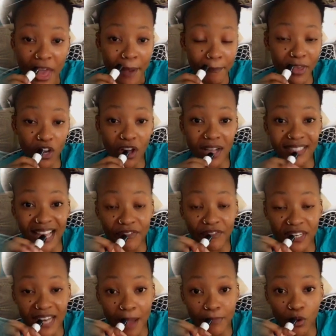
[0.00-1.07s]
because every
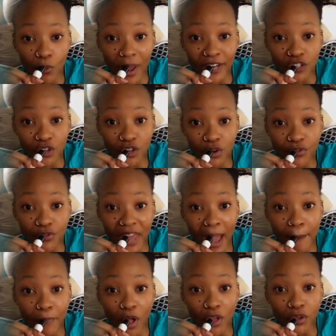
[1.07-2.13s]
time you went to youth
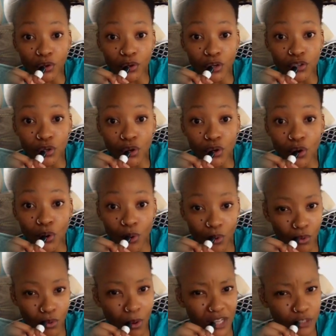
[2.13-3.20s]
camp, all you could do
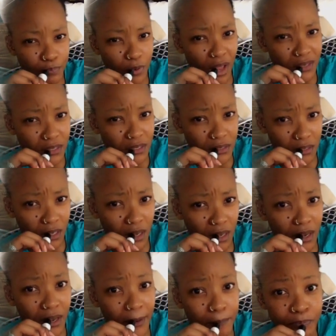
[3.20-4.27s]
was plot and
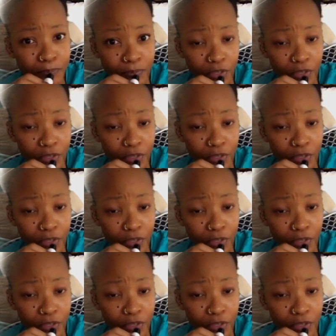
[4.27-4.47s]
scheme.